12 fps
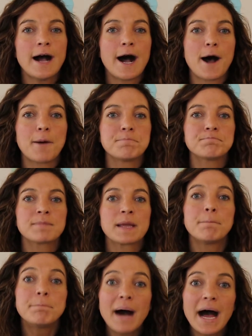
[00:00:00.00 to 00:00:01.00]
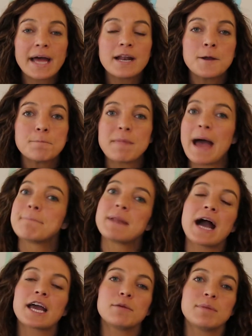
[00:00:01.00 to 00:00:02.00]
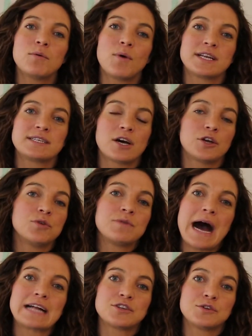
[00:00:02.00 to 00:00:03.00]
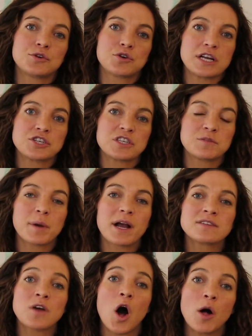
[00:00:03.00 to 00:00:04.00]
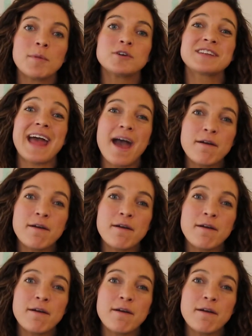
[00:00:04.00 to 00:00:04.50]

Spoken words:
But I'm not going to be one to tell you not to do crunches because almost